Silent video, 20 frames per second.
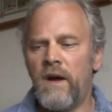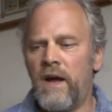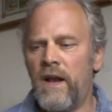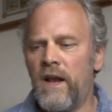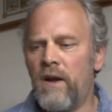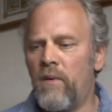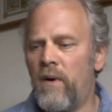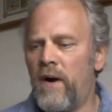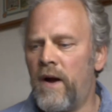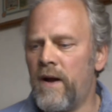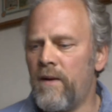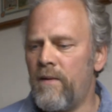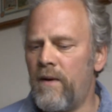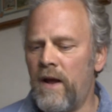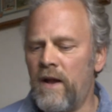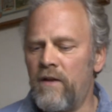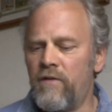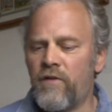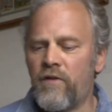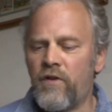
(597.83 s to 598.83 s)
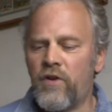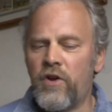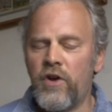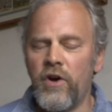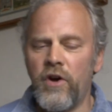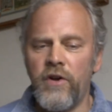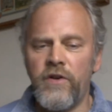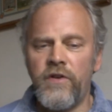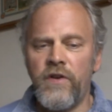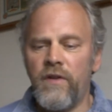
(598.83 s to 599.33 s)
Anyway, it's
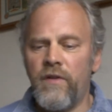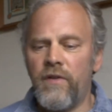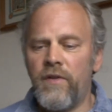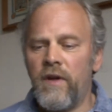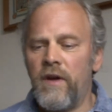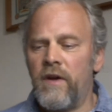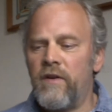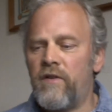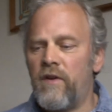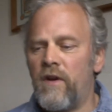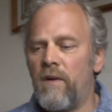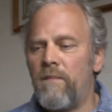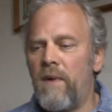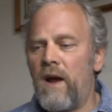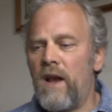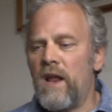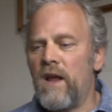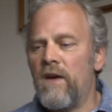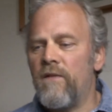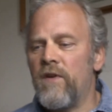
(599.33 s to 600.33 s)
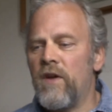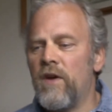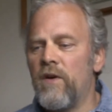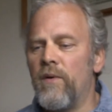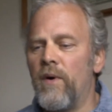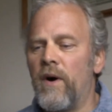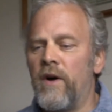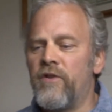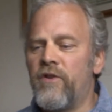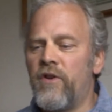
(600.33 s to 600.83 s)
good that many of
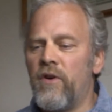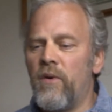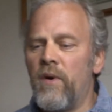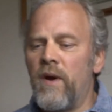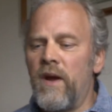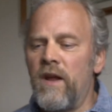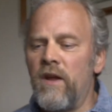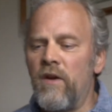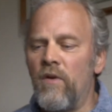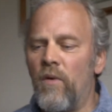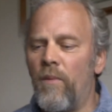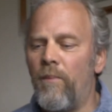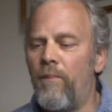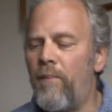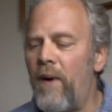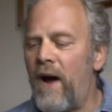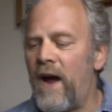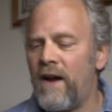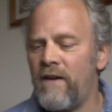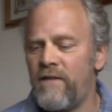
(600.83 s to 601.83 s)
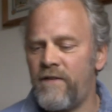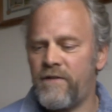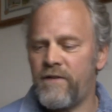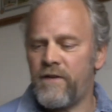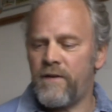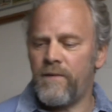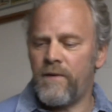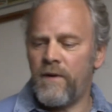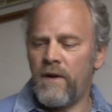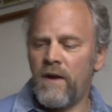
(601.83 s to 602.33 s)
you are doing your
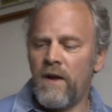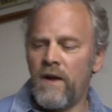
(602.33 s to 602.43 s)
best.